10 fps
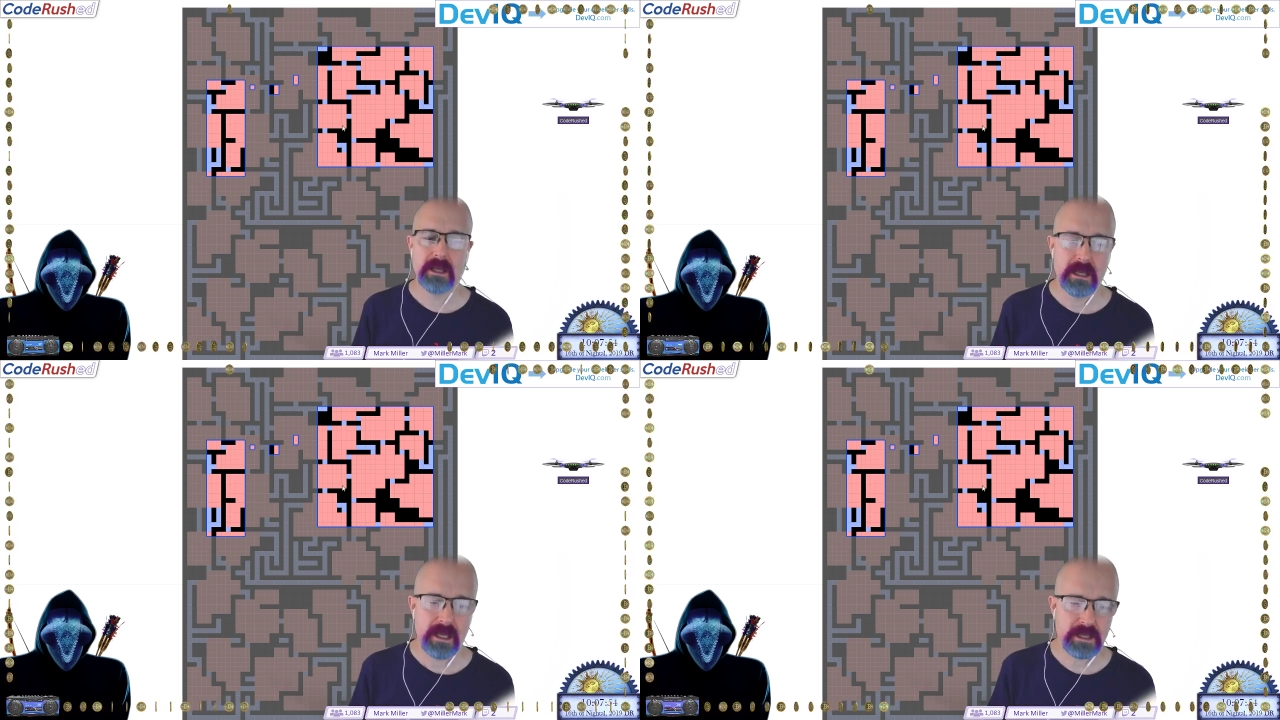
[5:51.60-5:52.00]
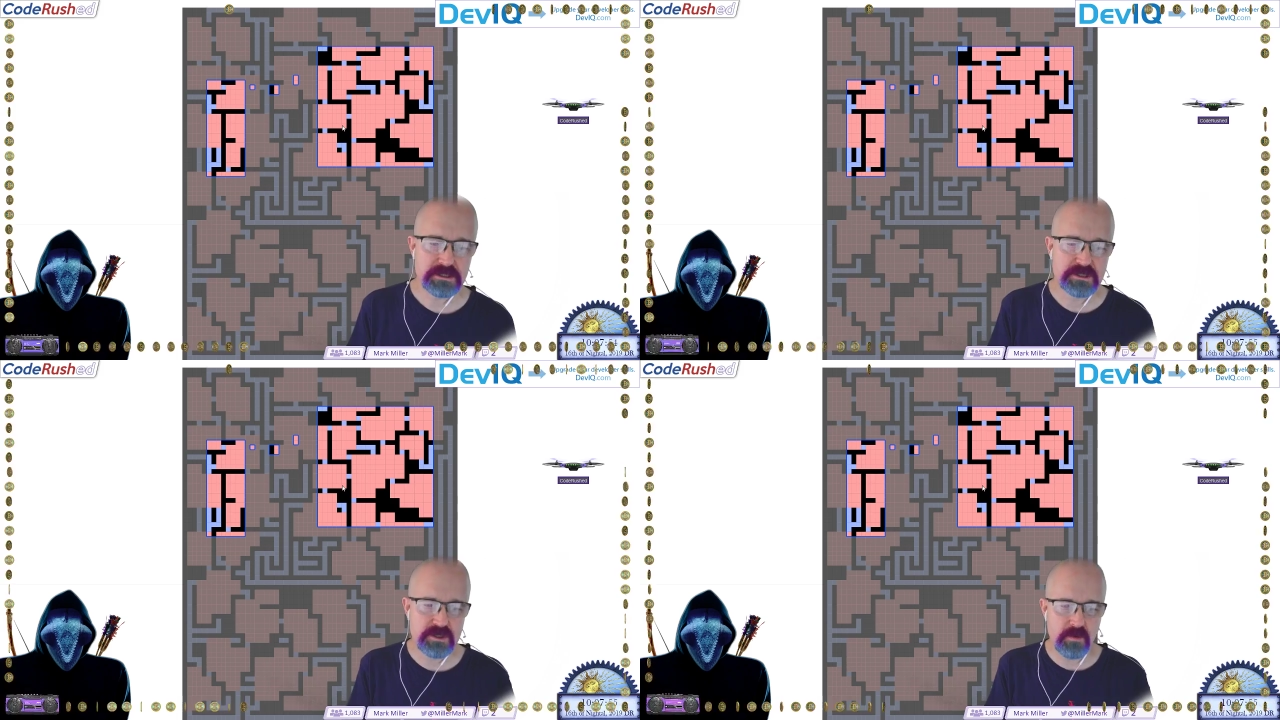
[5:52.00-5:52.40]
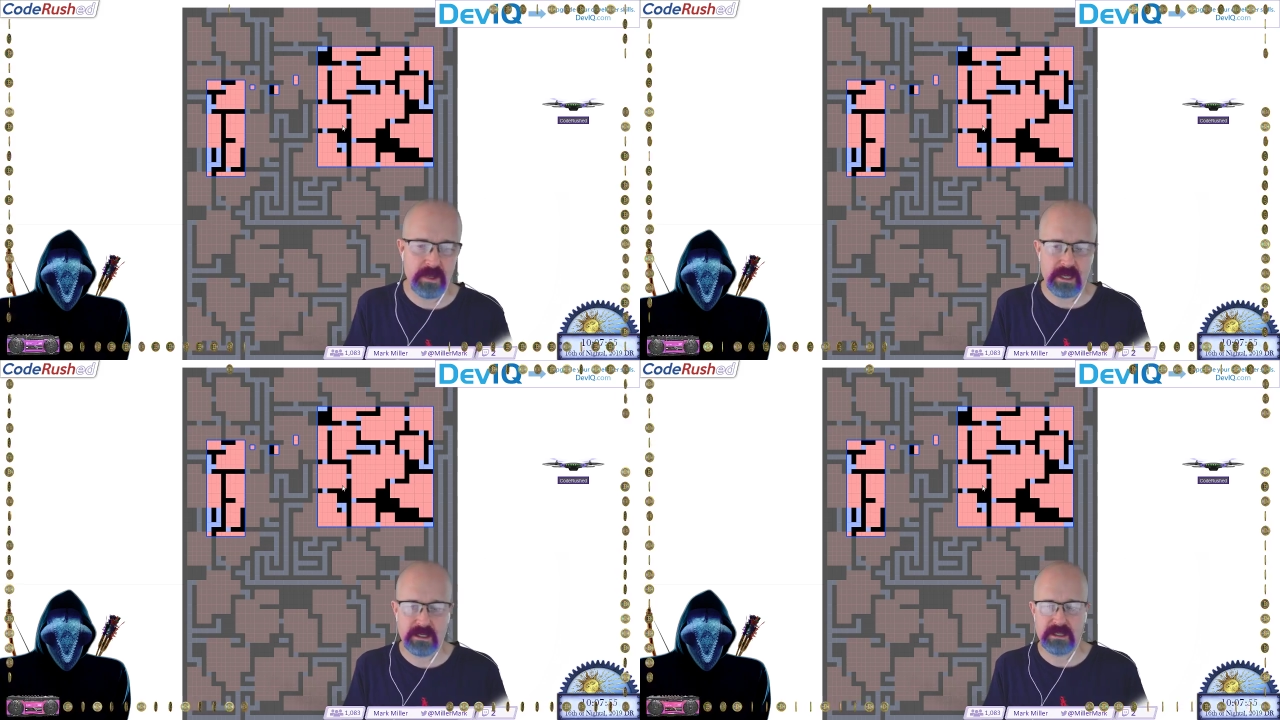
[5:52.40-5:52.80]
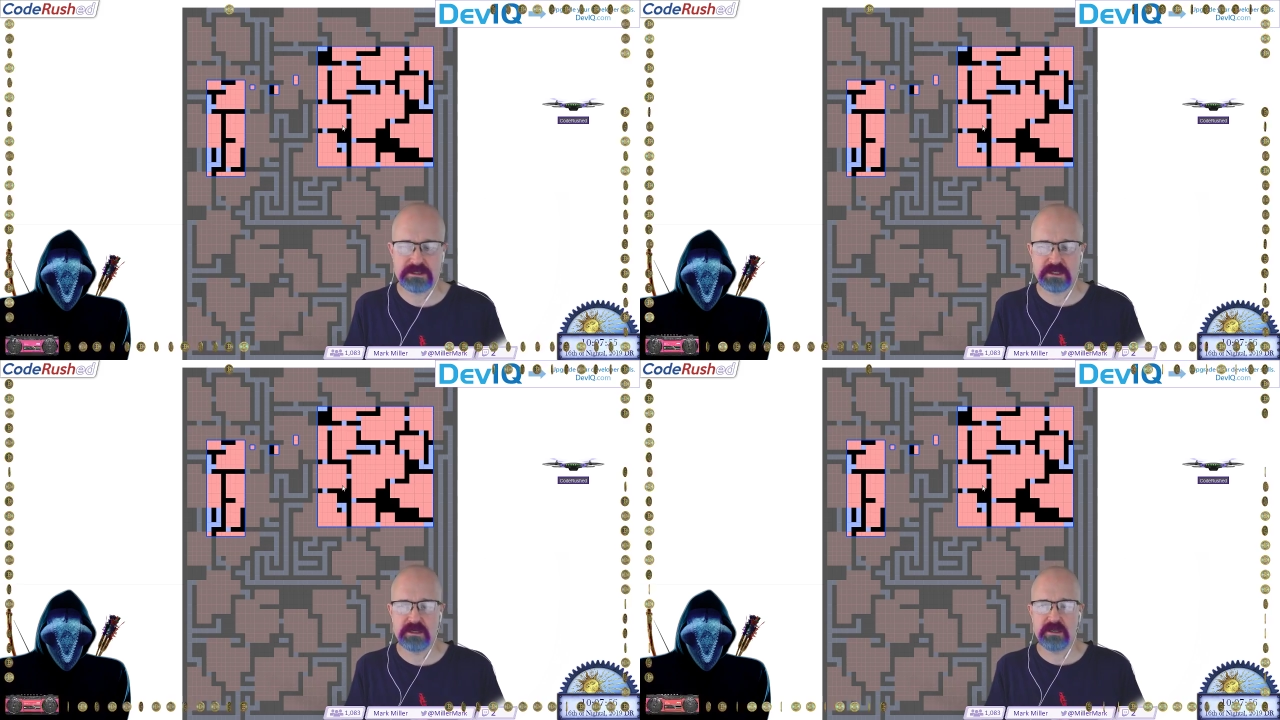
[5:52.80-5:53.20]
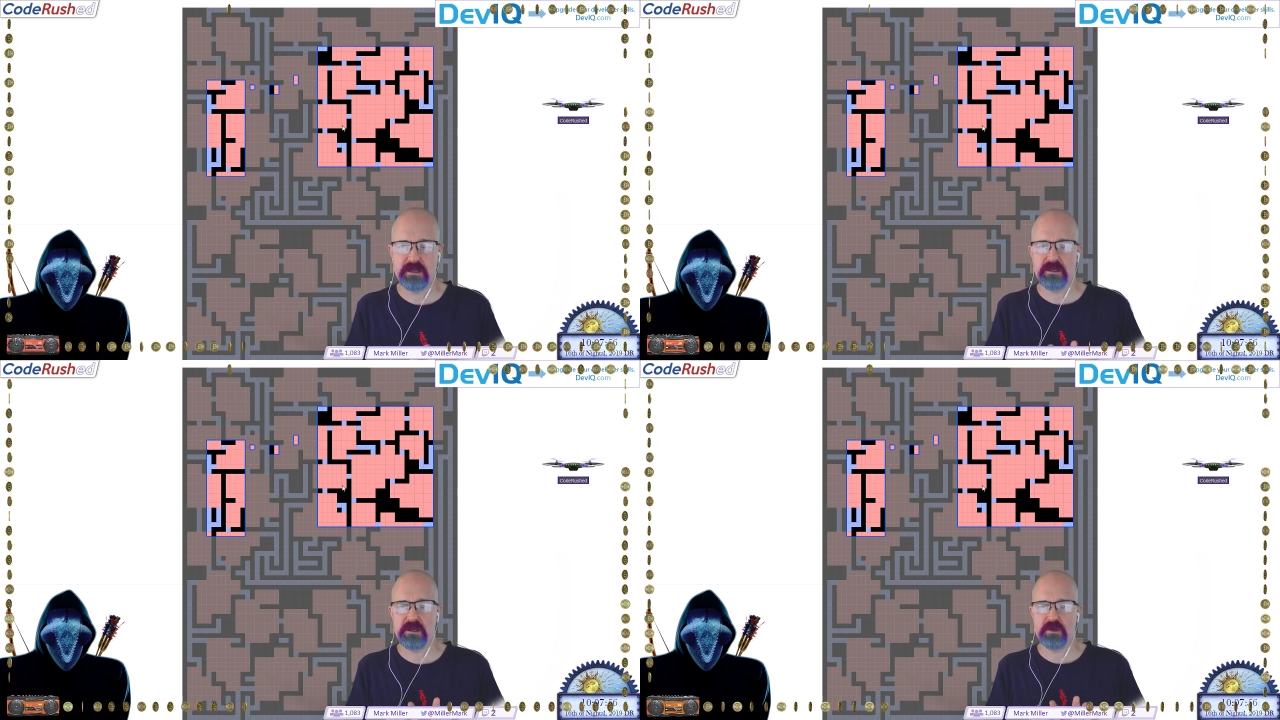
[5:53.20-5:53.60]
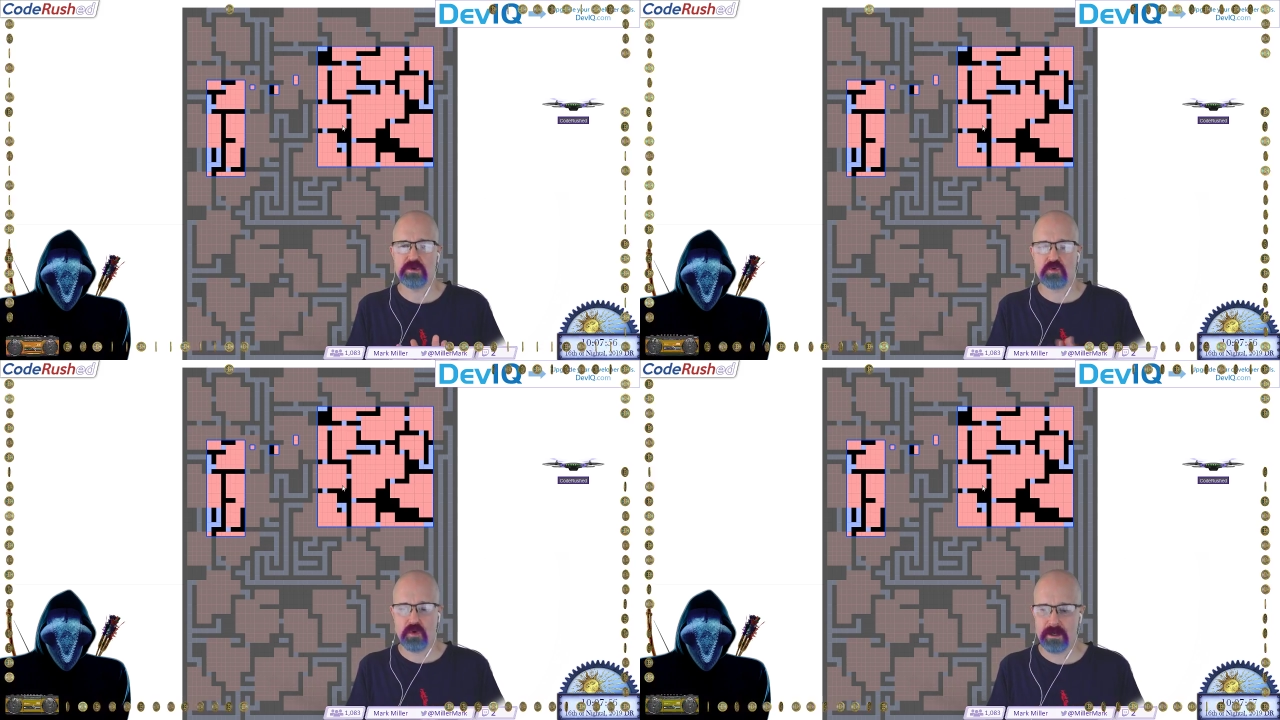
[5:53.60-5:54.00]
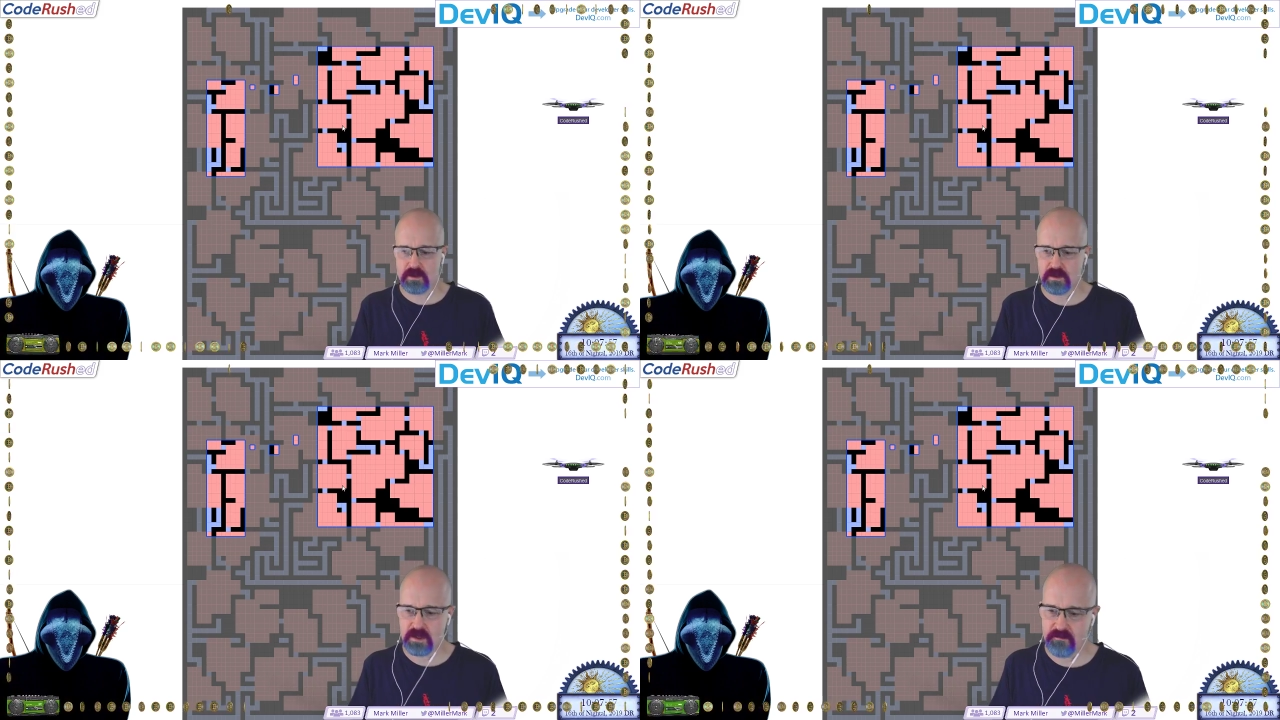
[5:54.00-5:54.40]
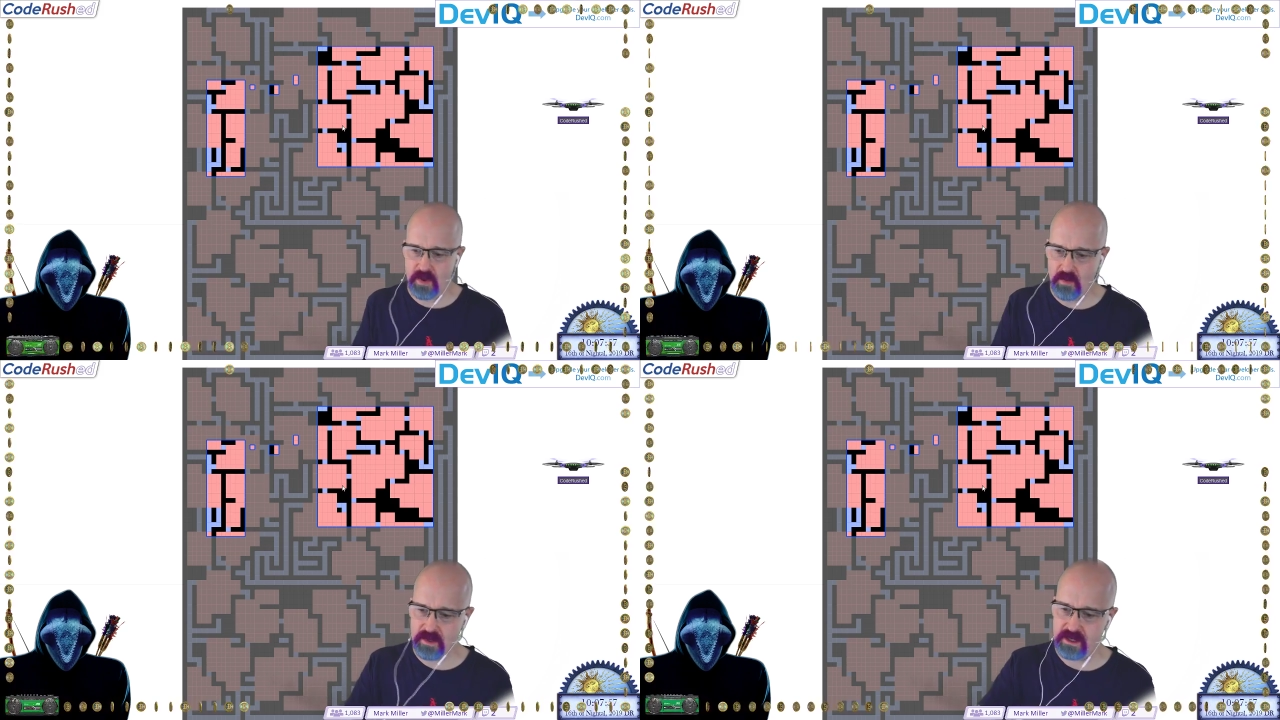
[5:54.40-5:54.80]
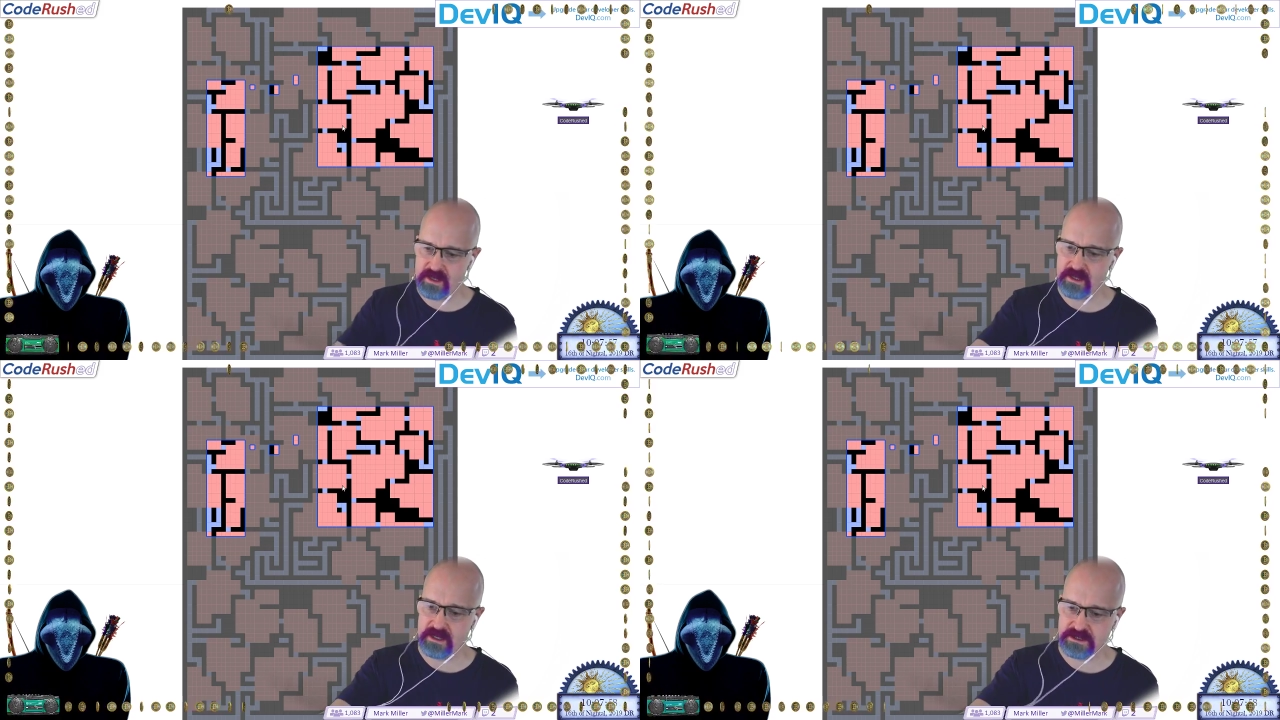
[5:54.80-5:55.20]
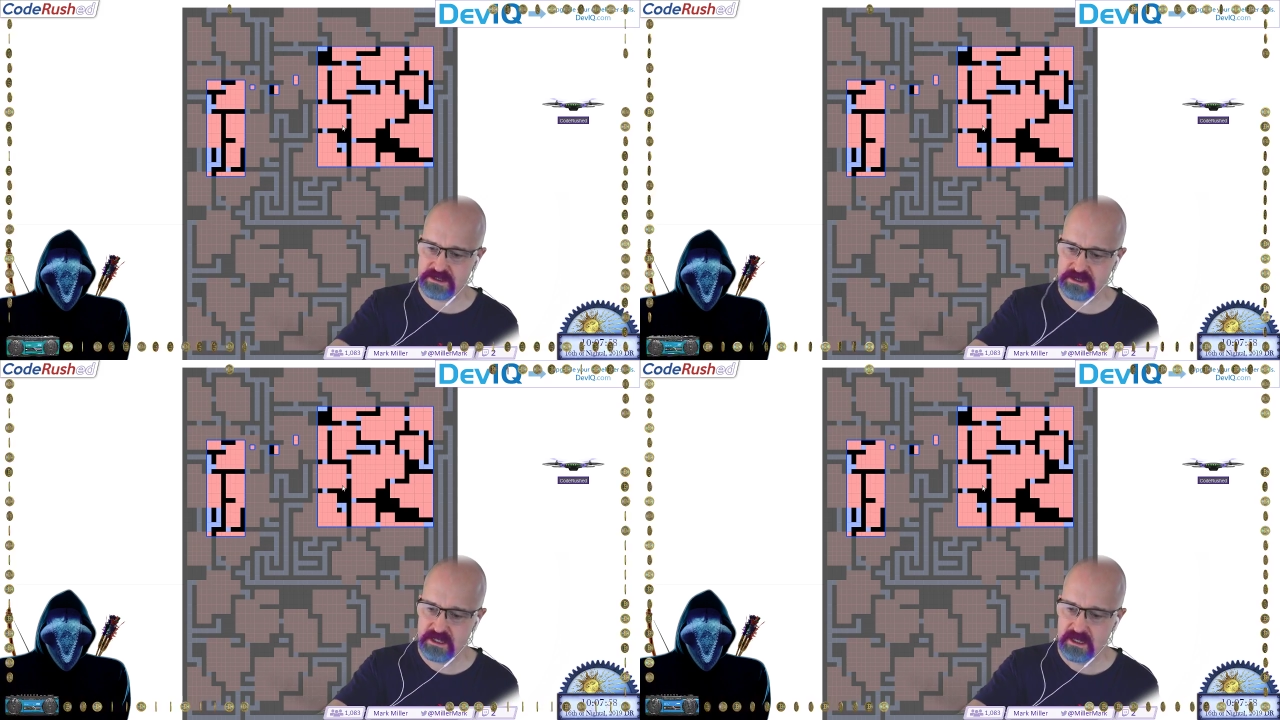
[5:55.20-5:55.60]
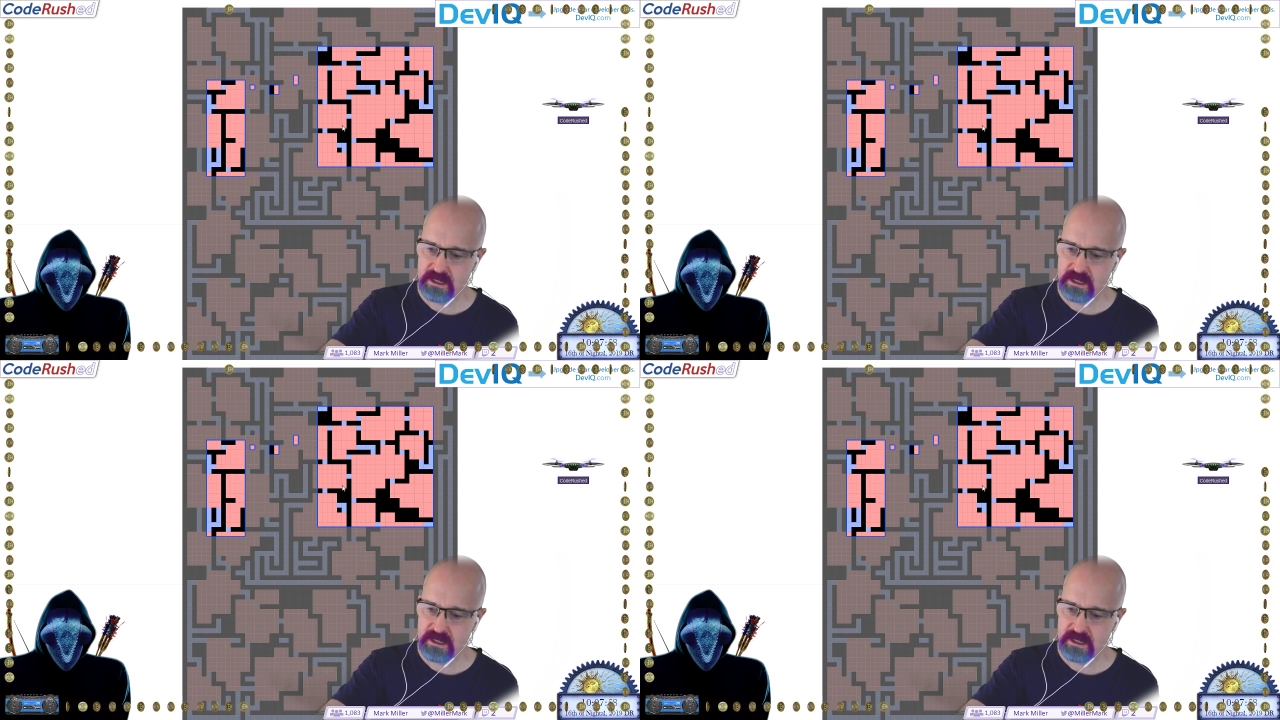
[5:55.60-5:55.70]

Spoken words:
And zooming is a critical component of this.